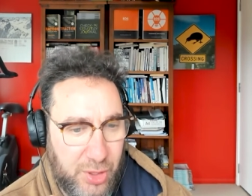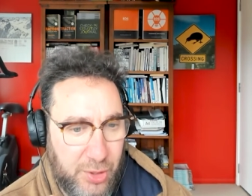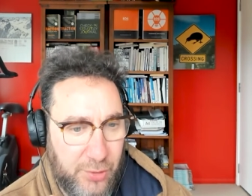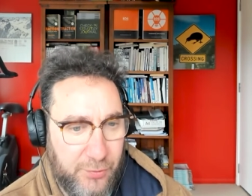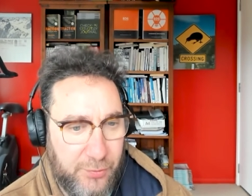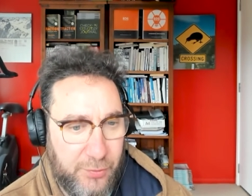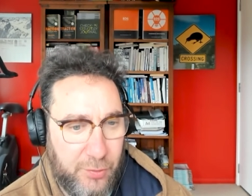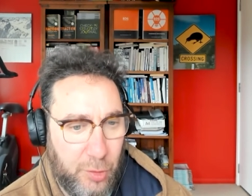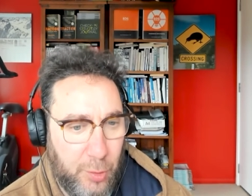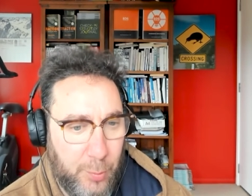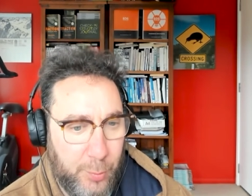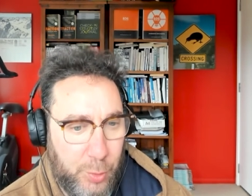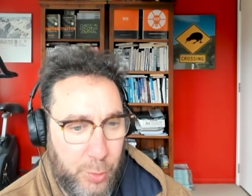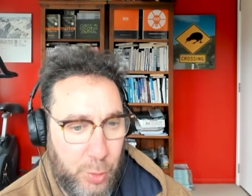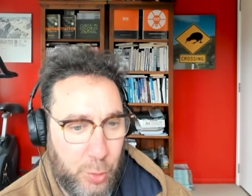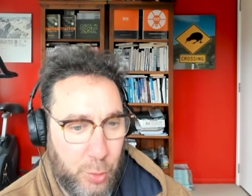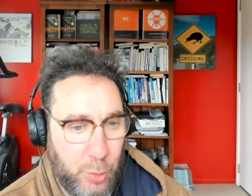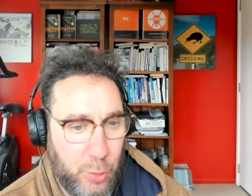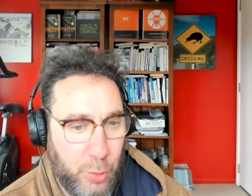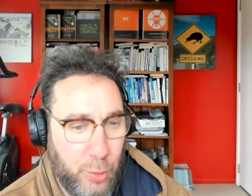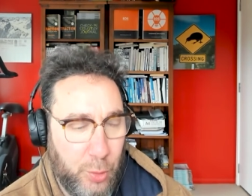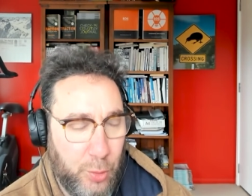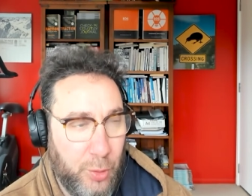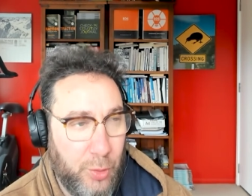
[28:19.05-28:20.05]
from
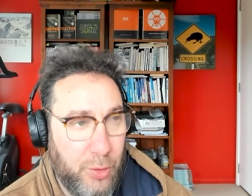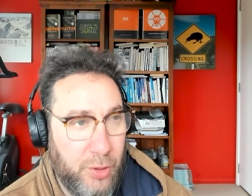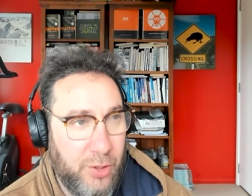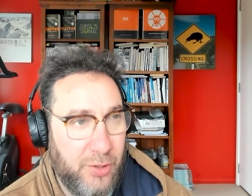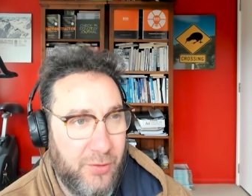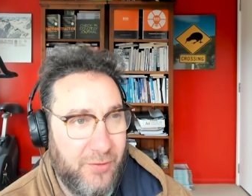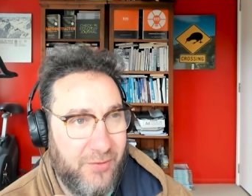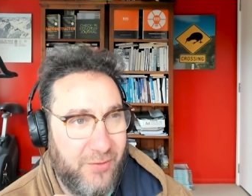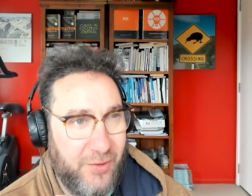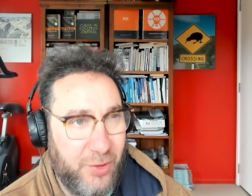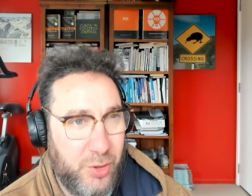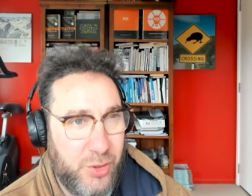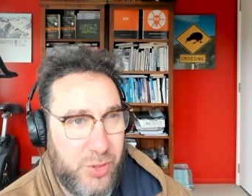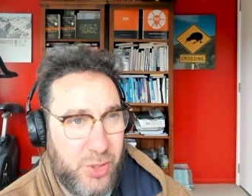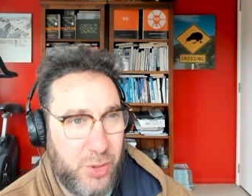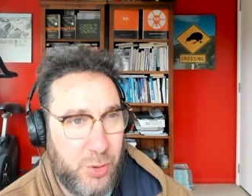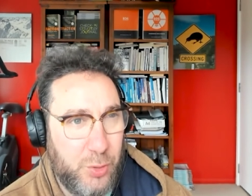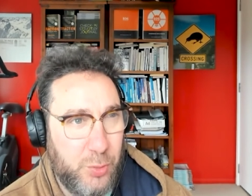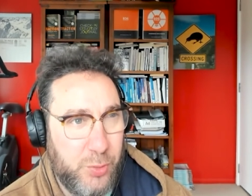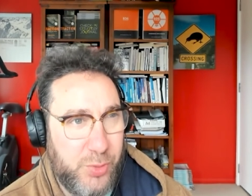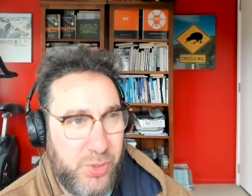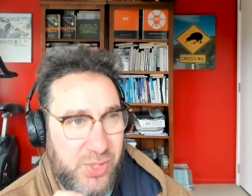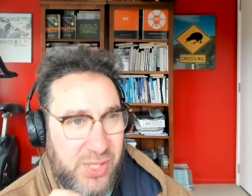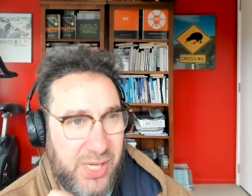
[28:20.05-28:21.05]
your
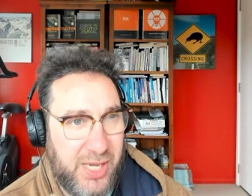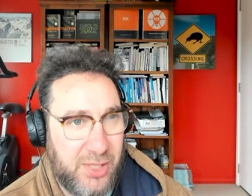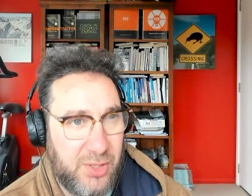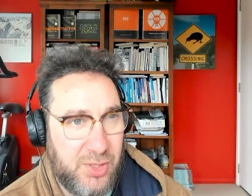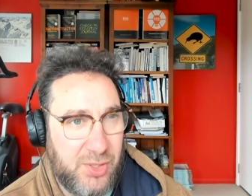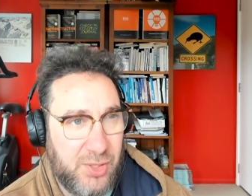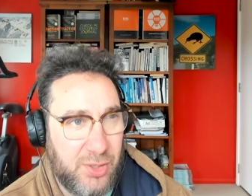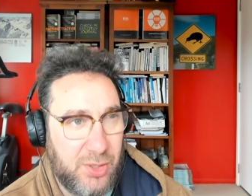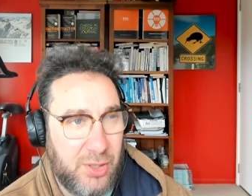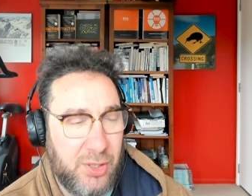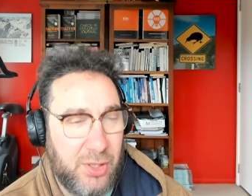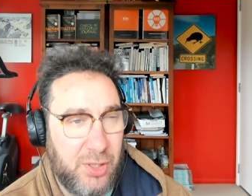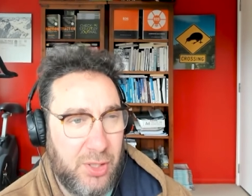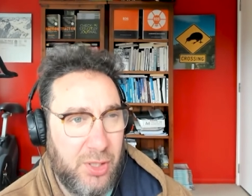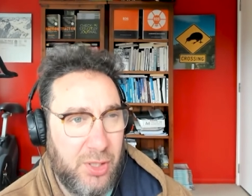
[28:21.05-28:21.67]
vertical sector